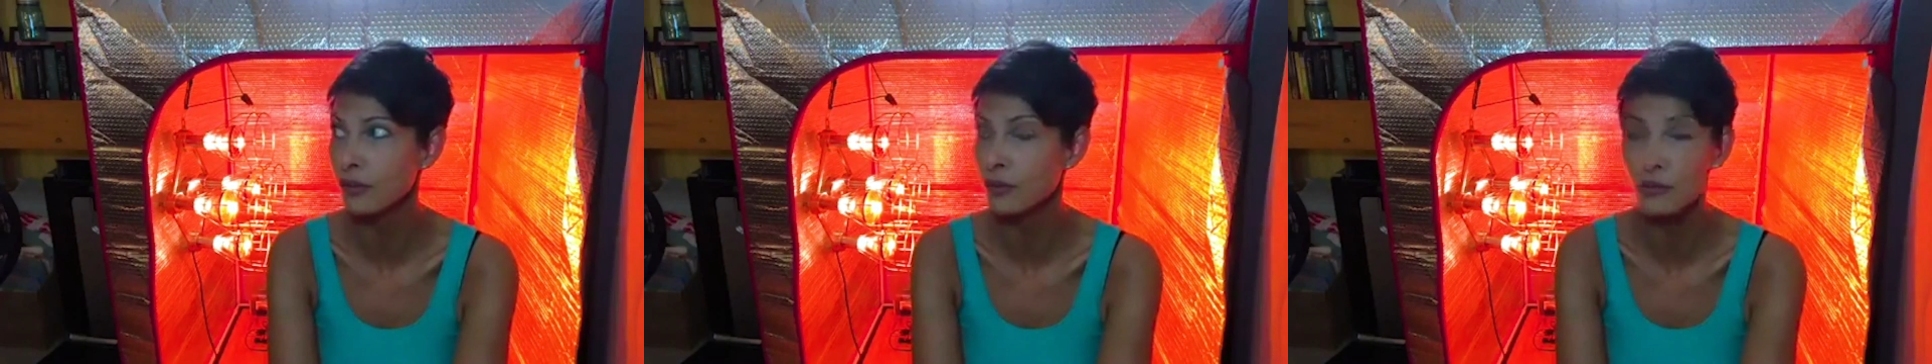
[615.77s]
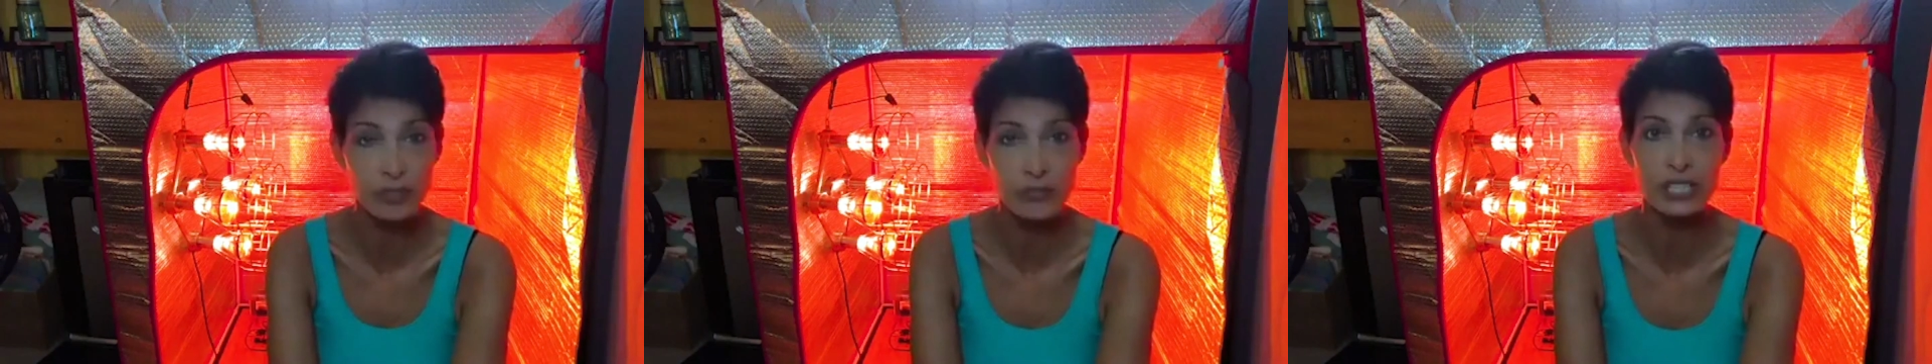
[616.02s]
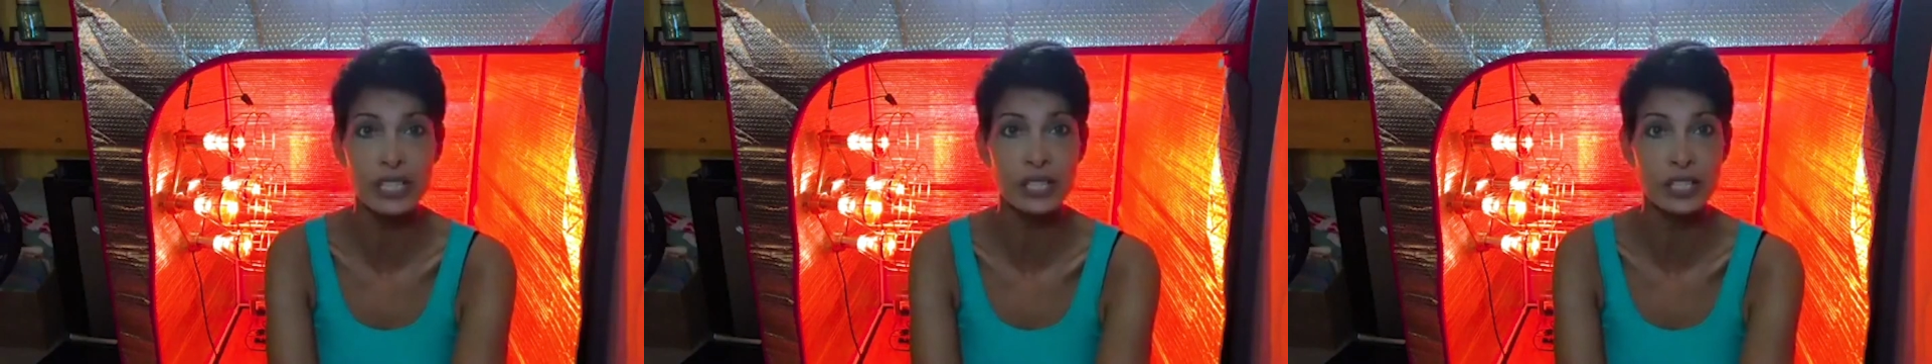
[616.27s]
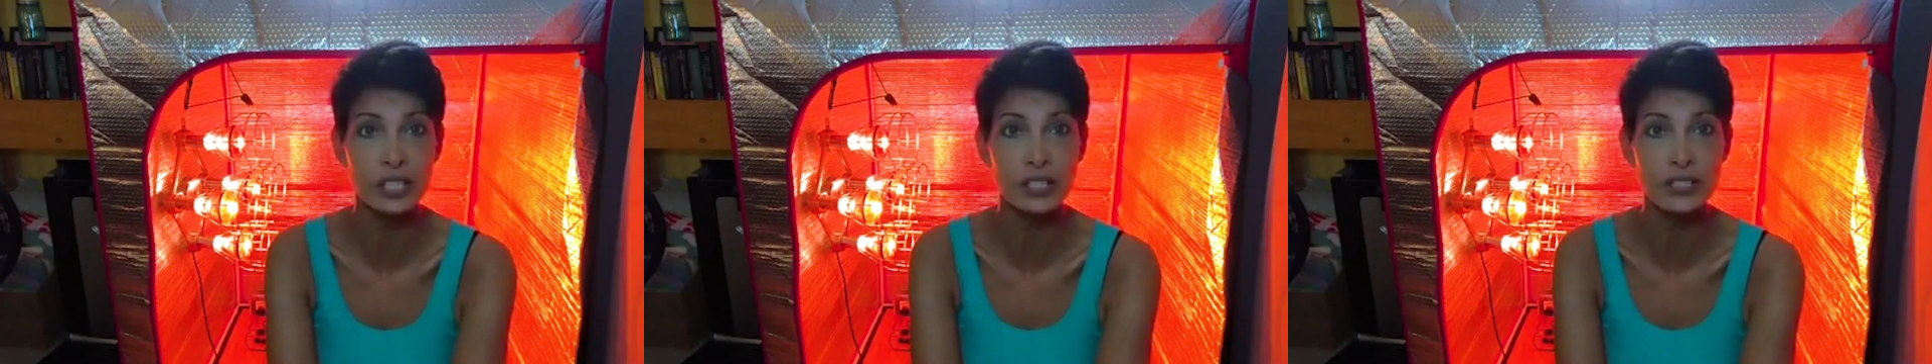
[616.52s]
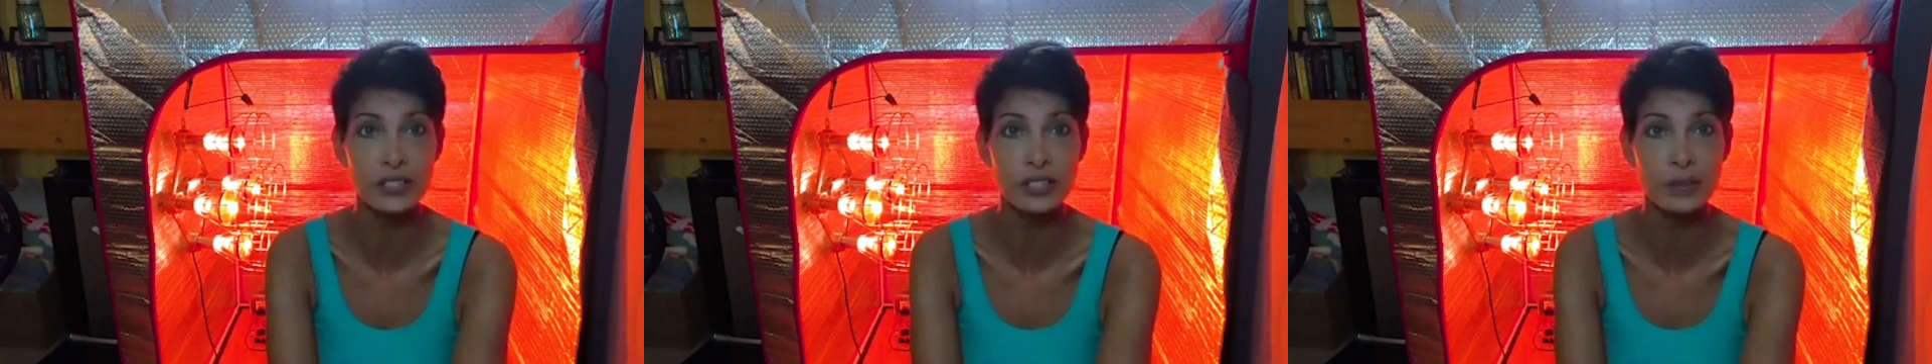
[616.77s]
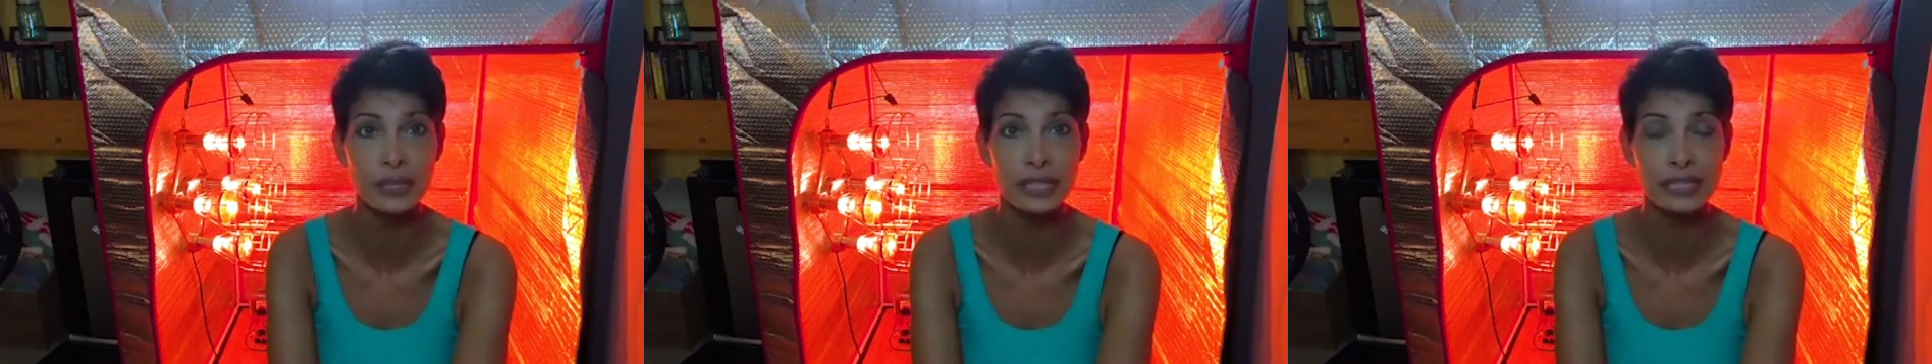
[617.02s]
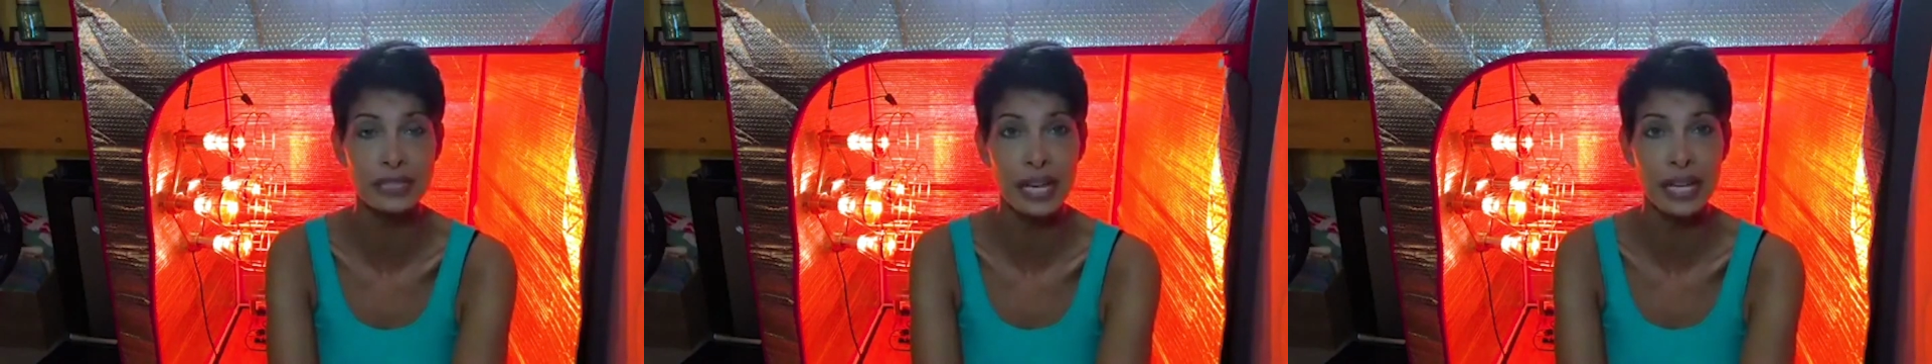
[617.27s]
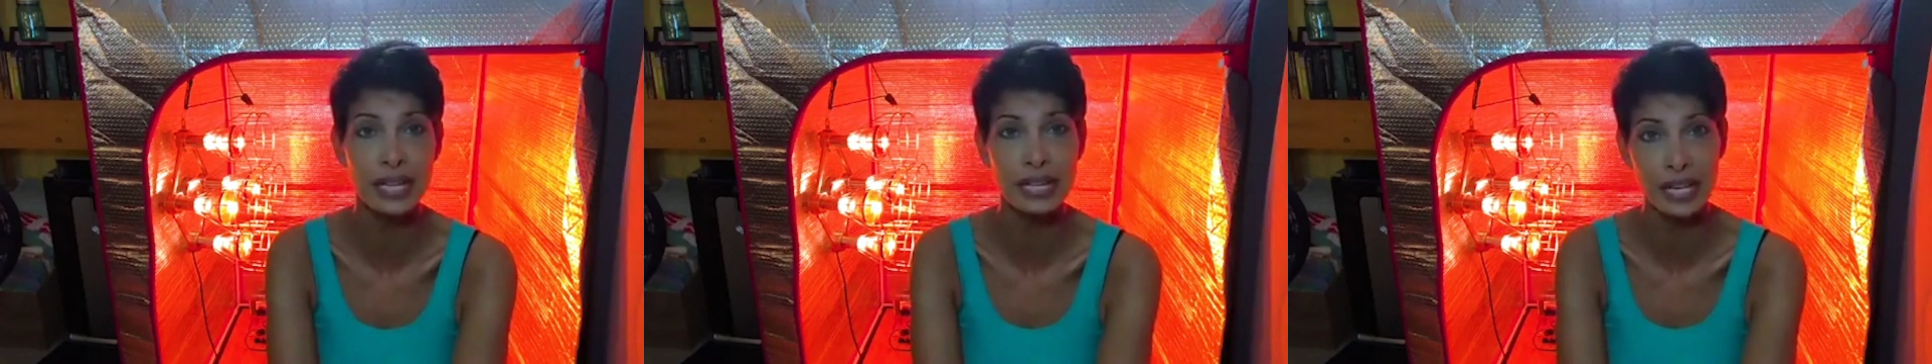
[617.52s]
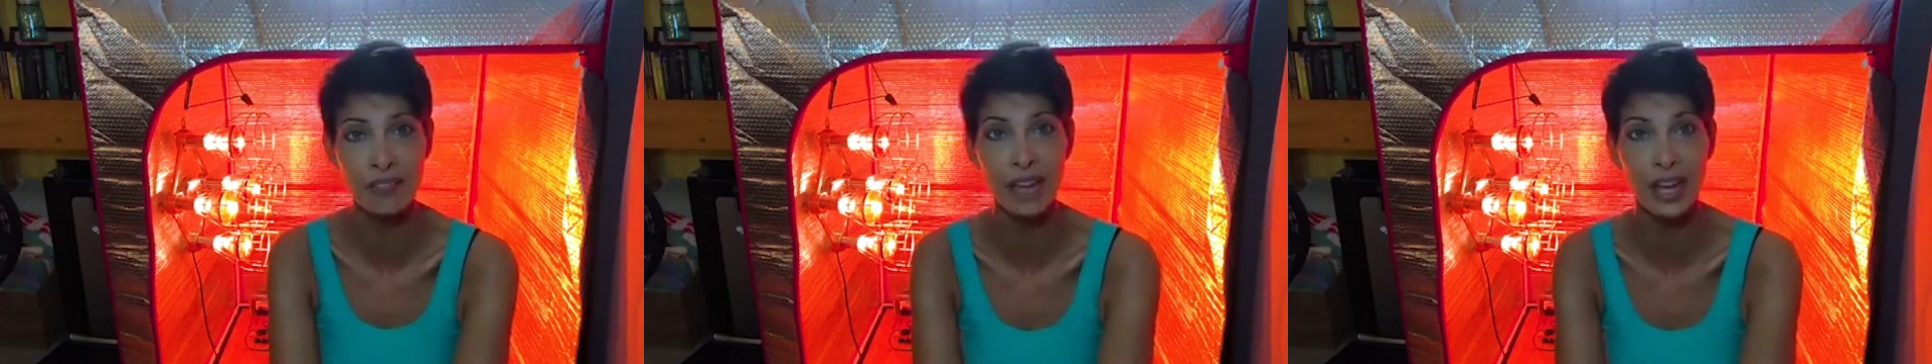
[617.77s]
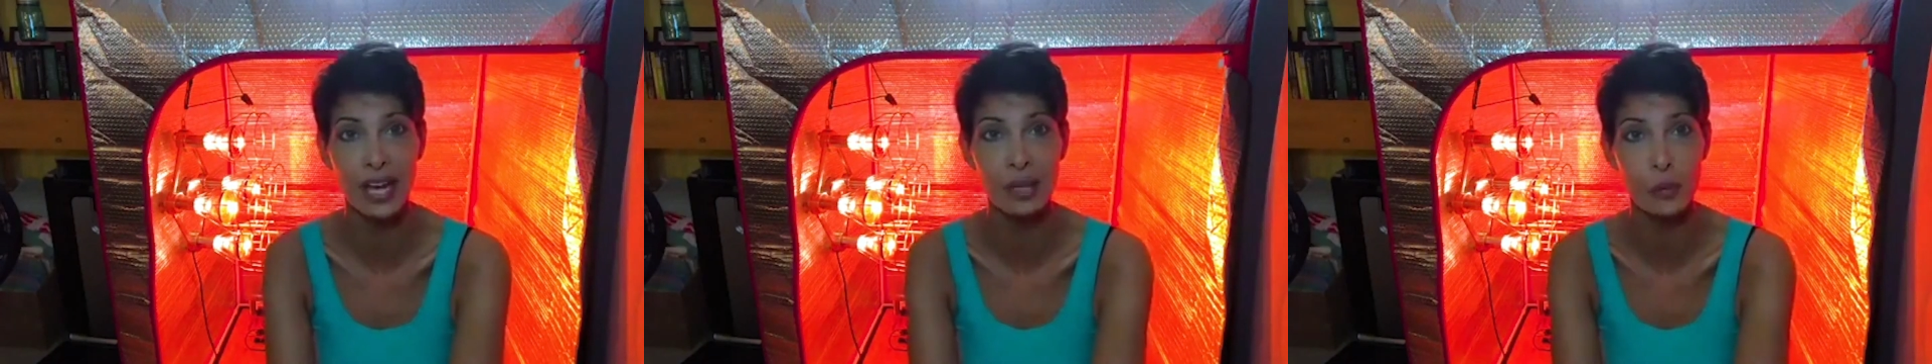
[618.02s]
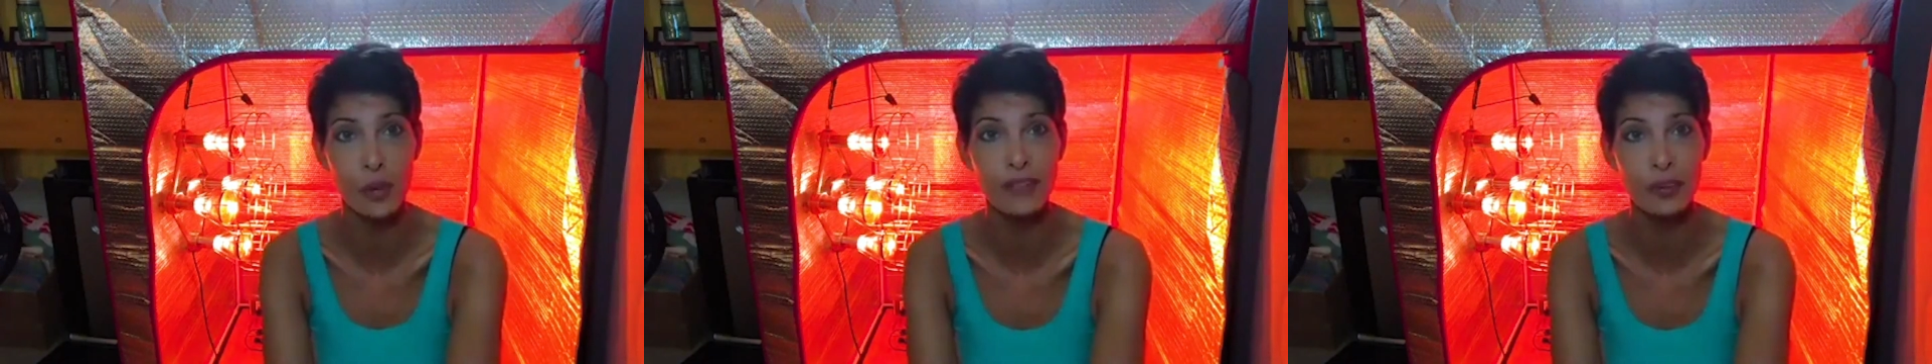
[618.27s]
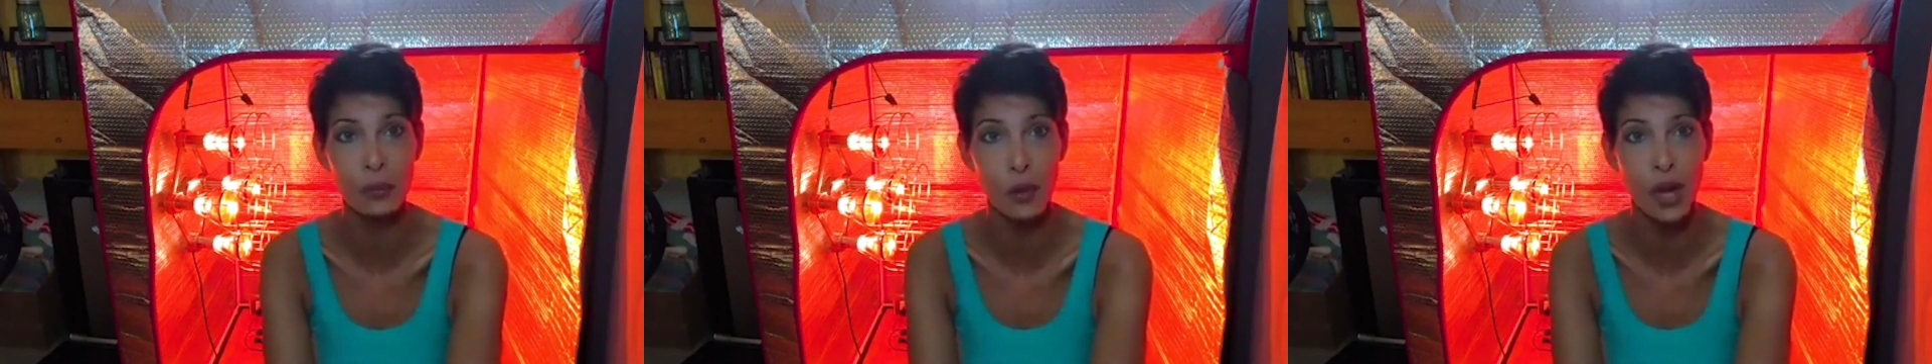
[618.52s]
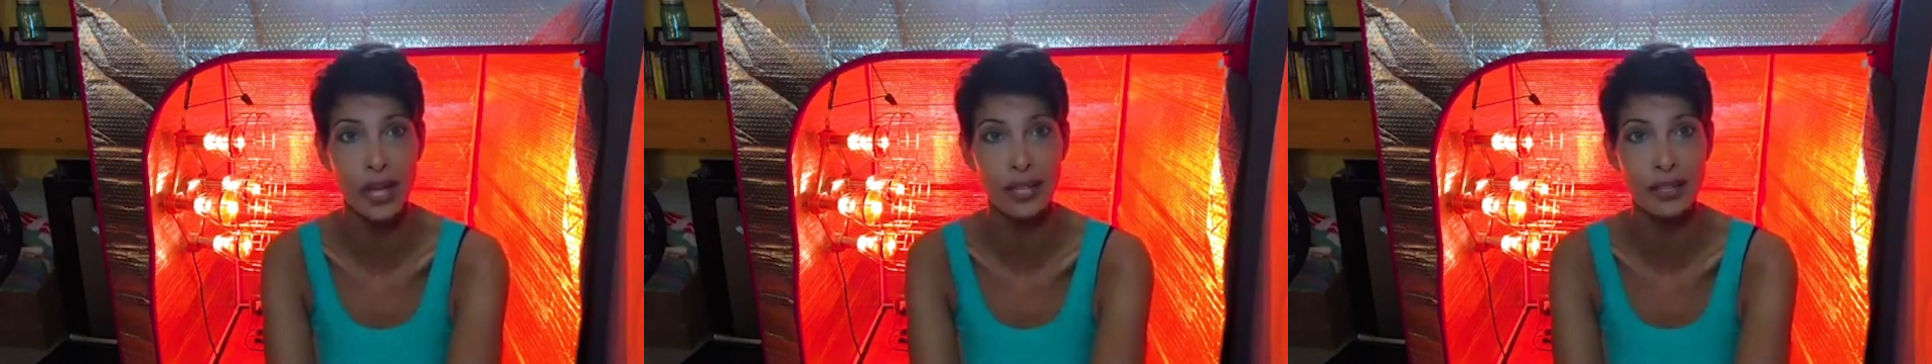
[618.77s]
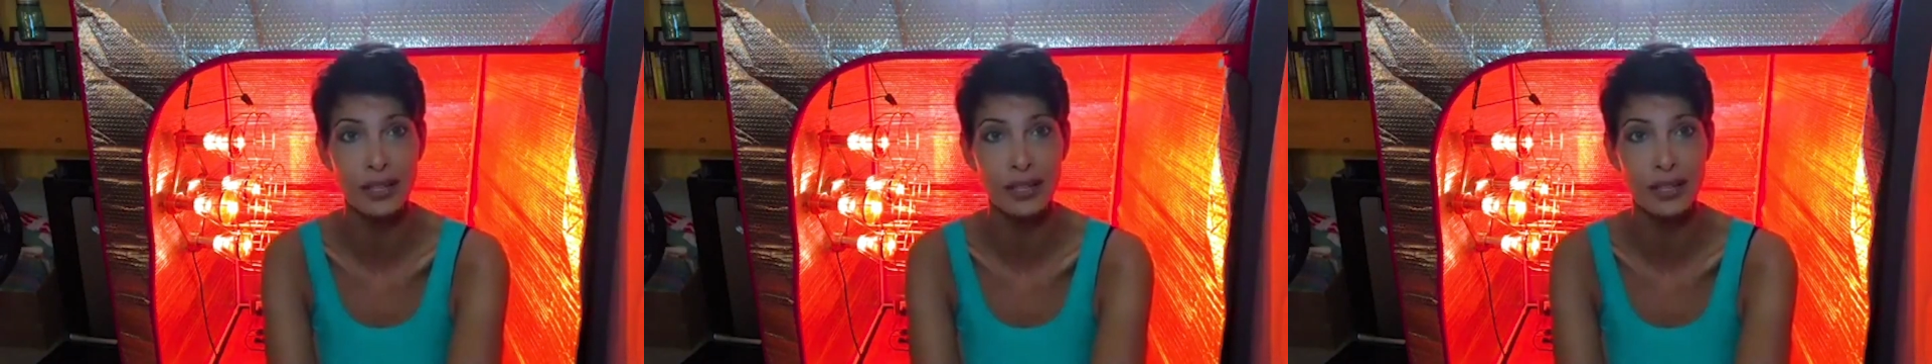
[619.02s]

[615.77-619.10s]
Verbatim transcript: 15 years or something like that. And I've had more than one.